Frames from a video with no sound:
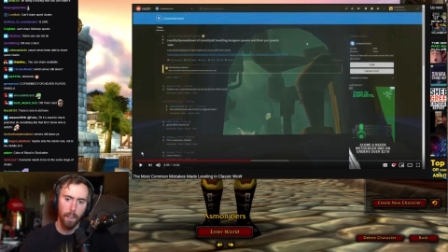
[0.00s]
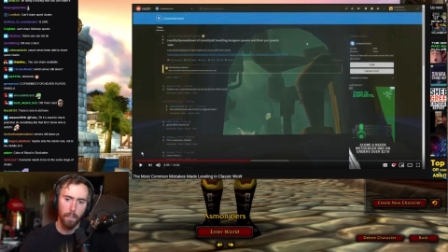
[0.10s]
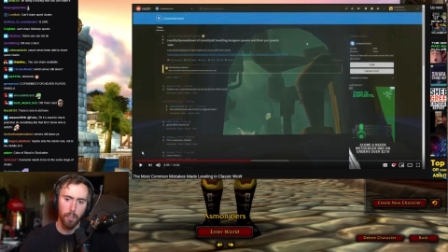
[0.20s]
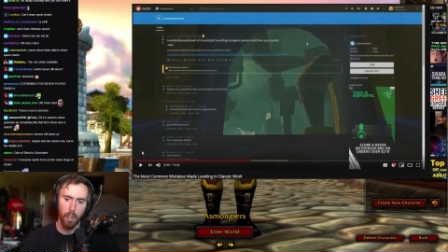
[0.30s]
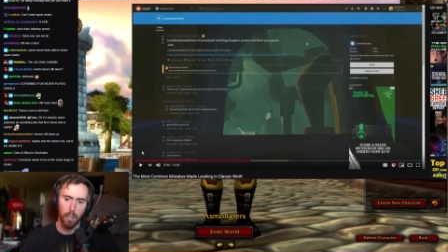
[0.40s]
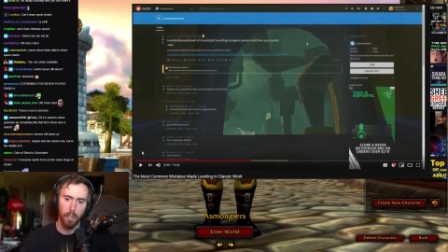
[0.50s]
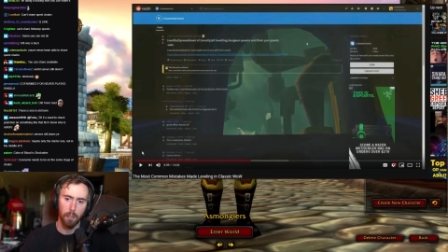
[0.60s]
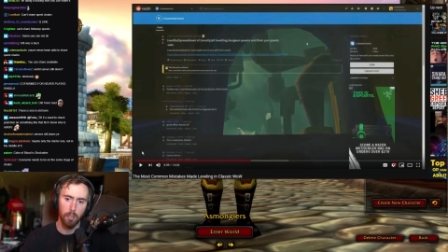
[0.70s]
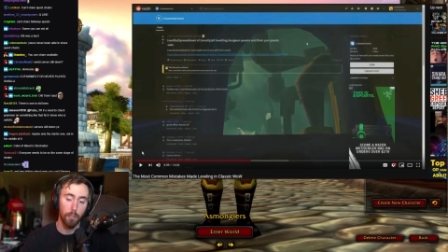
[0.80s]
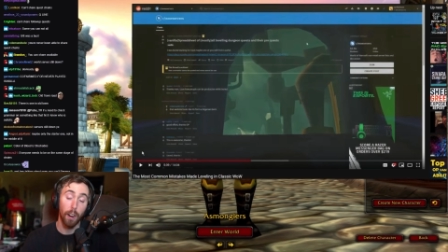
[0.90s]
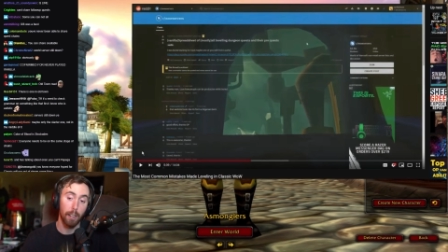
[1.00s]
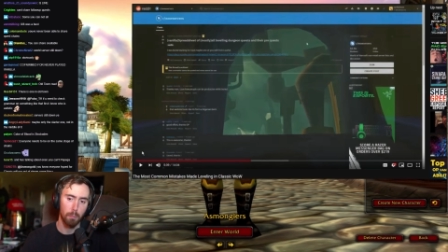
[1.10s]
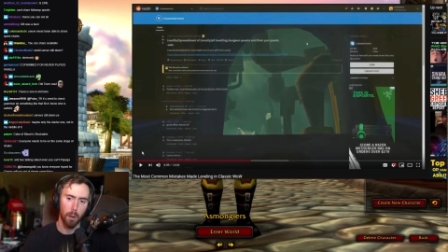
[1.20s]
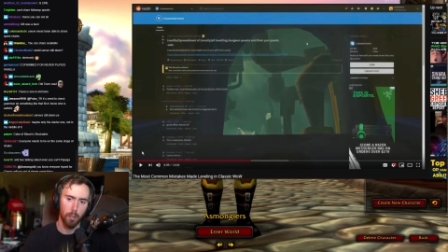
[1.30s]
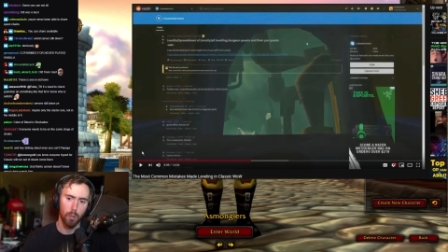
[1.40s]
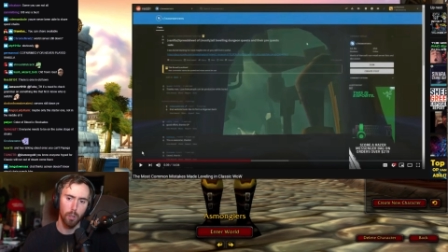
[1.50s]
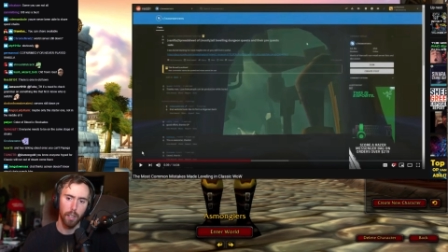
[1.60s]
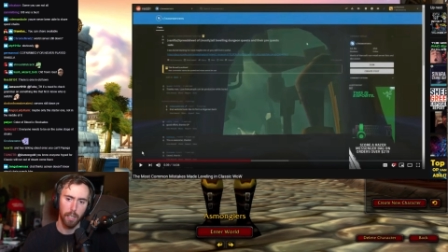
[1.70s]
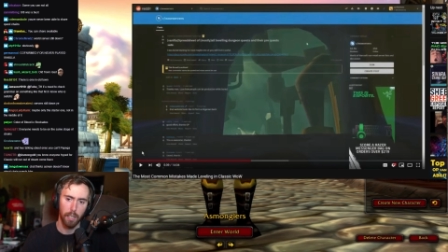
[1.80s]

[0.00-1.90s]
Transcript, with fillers: The Defias Brotherhood thing,